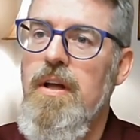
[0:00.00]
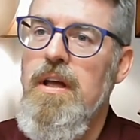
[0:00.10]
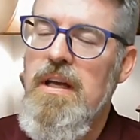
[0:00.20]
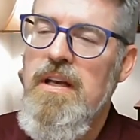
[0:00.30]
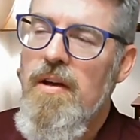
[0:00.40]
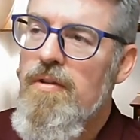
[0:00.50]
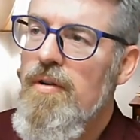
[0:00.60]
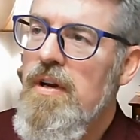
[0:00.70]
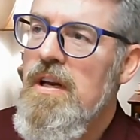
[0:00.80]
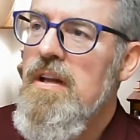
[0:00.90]
Any
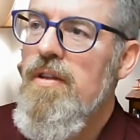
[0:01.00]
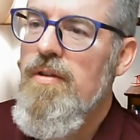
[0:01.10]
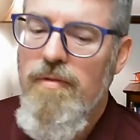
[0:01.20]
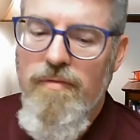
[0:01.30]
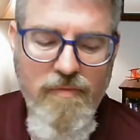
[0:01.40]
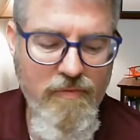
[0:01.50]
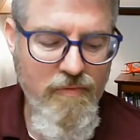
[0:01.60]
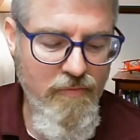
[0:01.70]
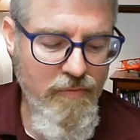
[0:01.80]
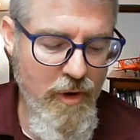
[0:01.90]
other any other
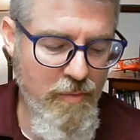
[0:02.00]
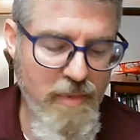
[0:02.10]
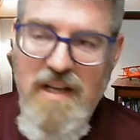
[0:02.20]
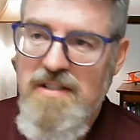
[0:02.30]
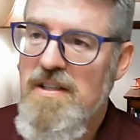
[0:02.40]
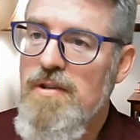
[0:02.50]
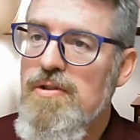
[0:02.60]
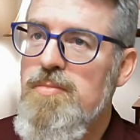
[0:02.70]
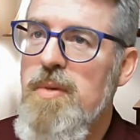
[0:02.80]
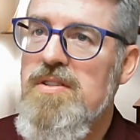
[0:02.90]
roadblocks that you
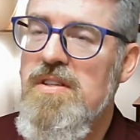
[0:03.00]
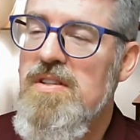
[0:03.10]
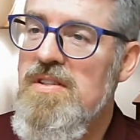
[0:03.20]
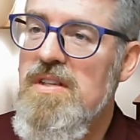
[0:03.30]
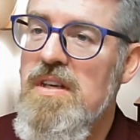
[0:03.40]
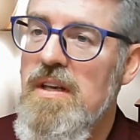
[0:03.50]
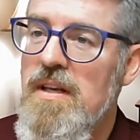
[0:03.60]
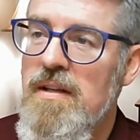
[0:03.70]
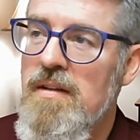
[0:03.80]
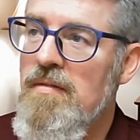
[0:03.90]
especially see
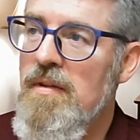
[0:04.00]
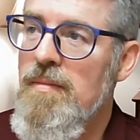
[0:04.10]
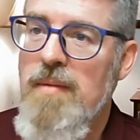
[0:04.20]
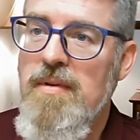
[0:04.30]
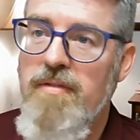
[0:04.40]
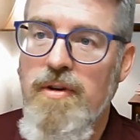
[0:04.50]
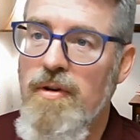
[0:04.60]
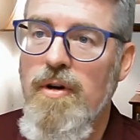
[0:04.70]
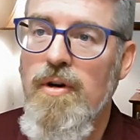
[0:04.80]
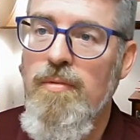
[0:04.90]
in maybe even
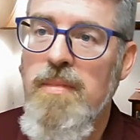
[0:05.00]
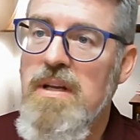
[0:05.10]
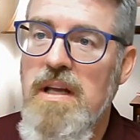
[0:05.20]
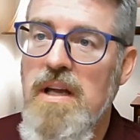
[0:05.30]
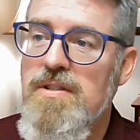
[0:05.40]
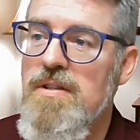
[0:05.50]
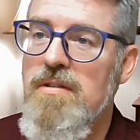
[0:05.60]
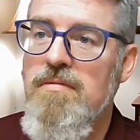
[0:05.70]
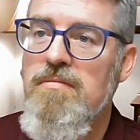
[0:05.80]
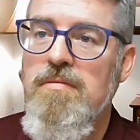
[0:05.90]
your own
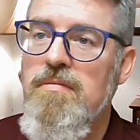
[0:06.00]
mediation